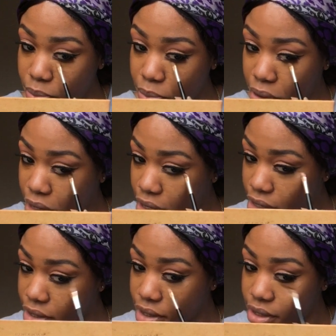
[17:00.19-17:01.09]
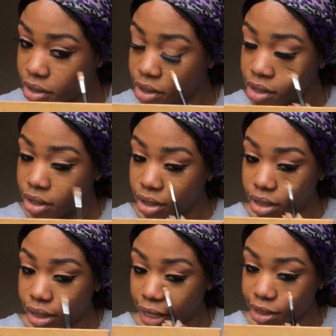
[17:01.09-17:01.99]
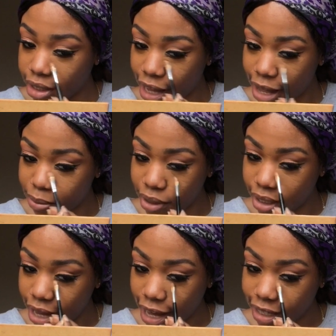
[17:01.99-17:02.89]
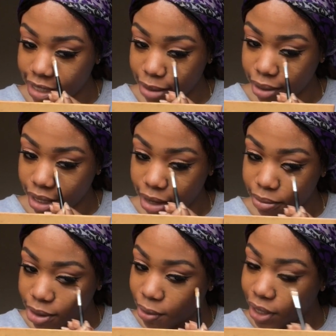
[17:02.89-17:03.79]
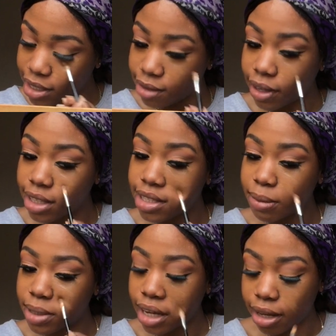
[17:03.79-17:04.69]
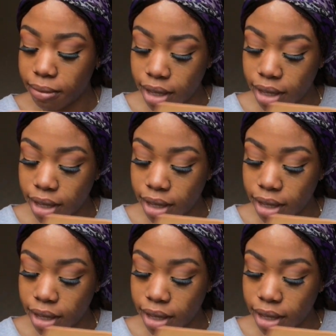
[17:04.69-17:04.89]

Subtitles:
but like you can be academic and be creative at the same time,